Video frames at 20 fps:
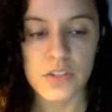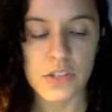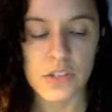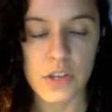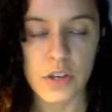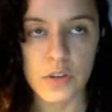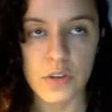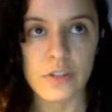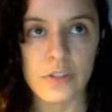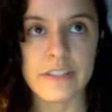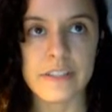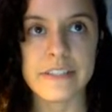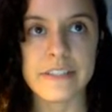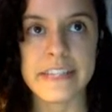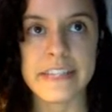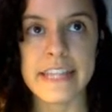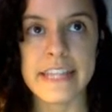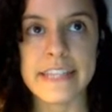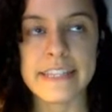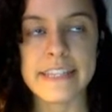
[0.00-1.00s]
So
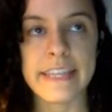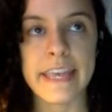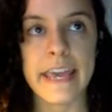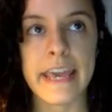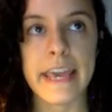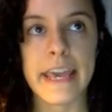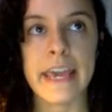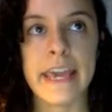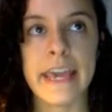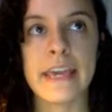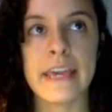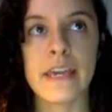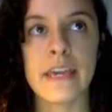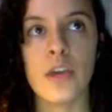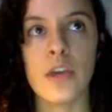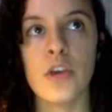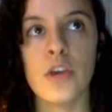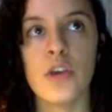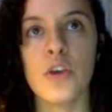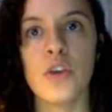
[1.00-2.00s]
let's say
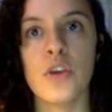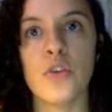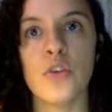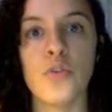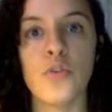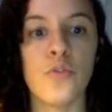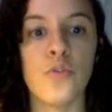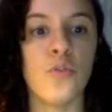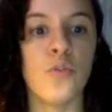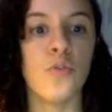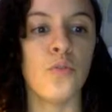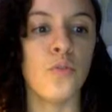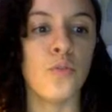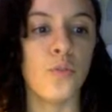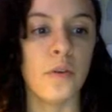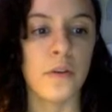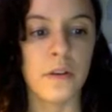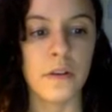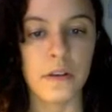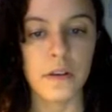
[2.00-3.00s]

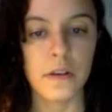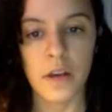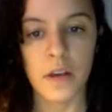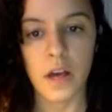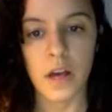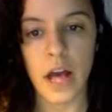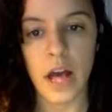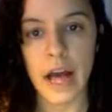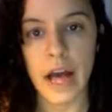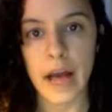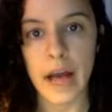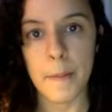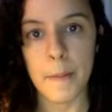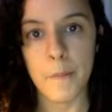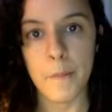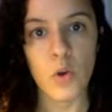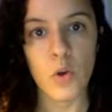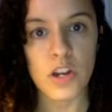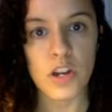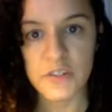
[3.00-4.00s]
you
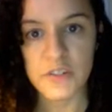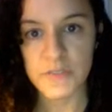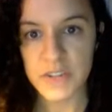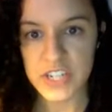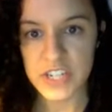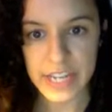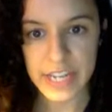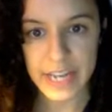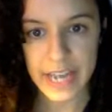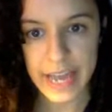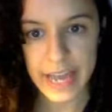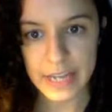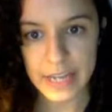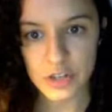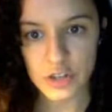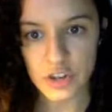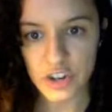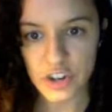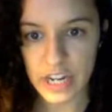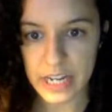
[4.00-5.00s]
worked for today
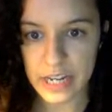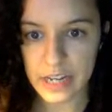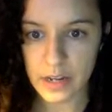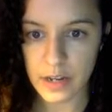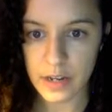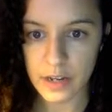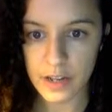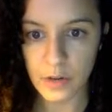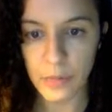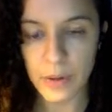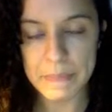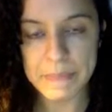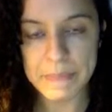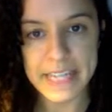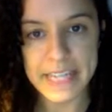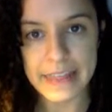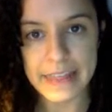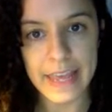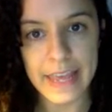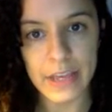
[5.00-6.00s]
and you created a
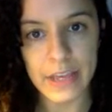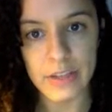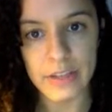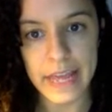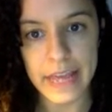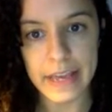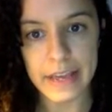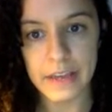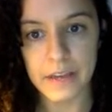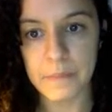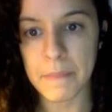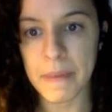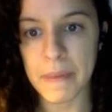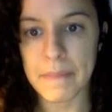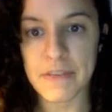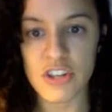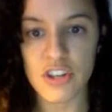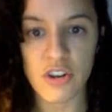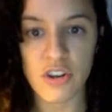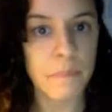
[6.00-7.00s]
website that you like,
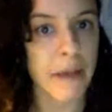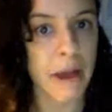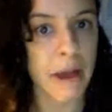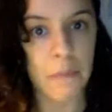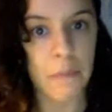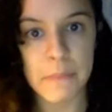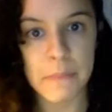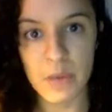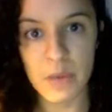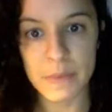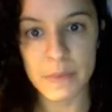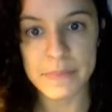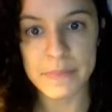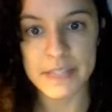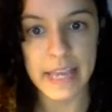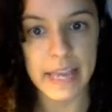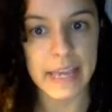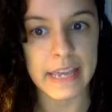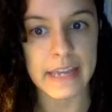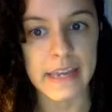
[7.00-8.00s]
maybe your About Me
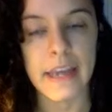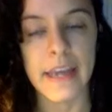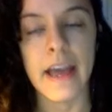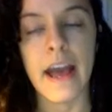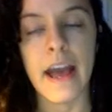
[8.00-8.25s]
website,